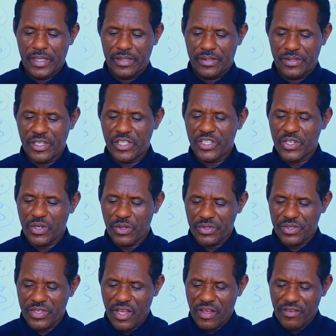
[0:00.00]
This
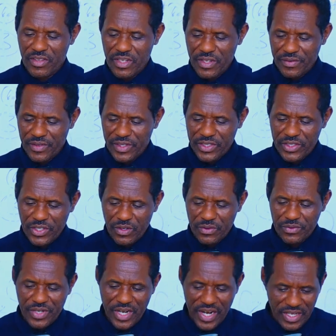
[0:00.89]
shows the availability
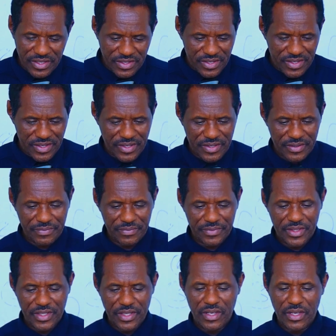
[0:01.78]
of
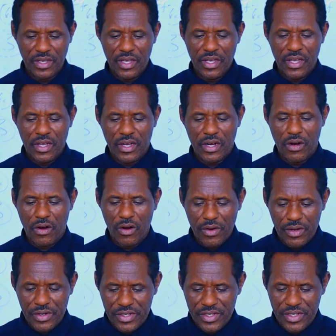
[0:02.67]
threats,
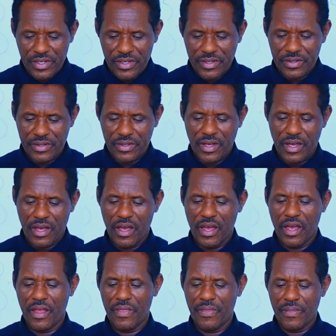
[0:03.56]
coercion,
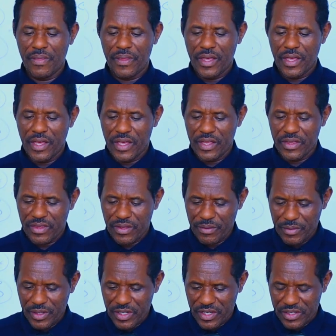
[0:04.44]
and
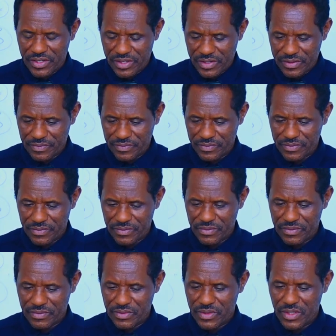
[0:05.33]
intimidation.
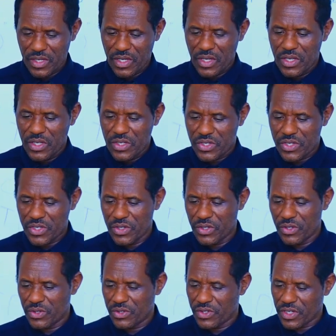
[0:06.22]

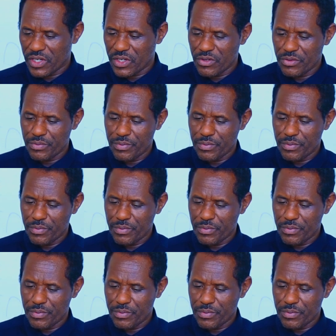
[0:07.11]
So the